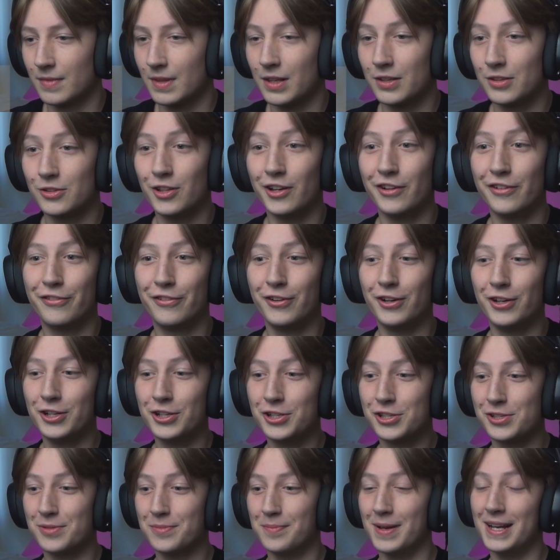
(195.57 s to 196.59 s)
The
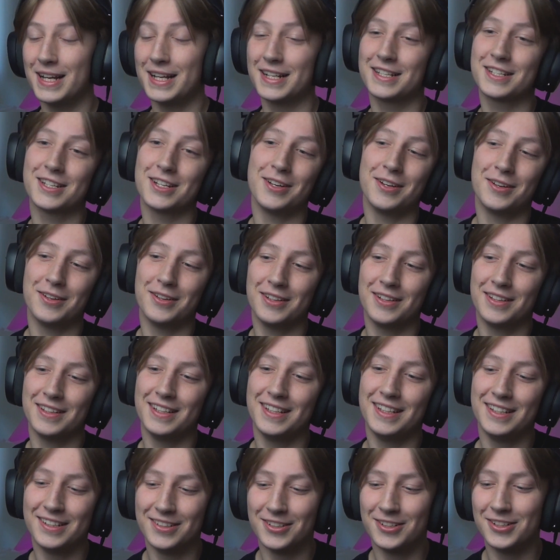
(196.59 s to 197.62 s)
first match,
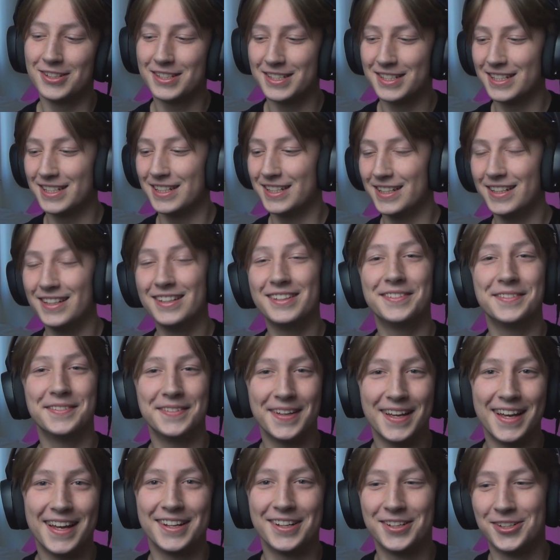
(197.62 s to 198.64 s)
Inojin
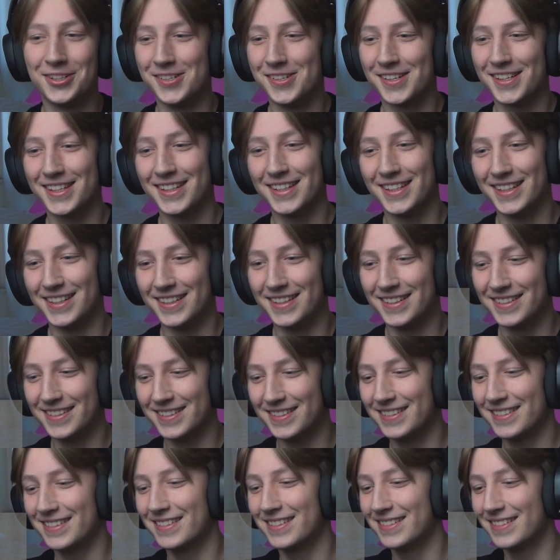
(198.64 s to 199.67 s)
and Houki.
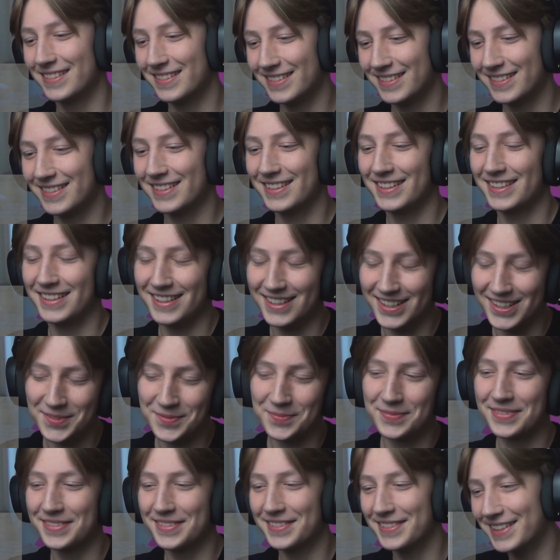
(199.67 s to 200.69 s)

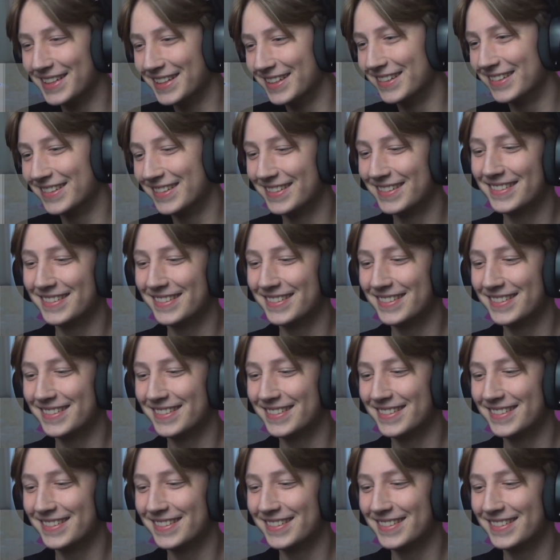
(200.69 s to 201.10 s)
Yep, and...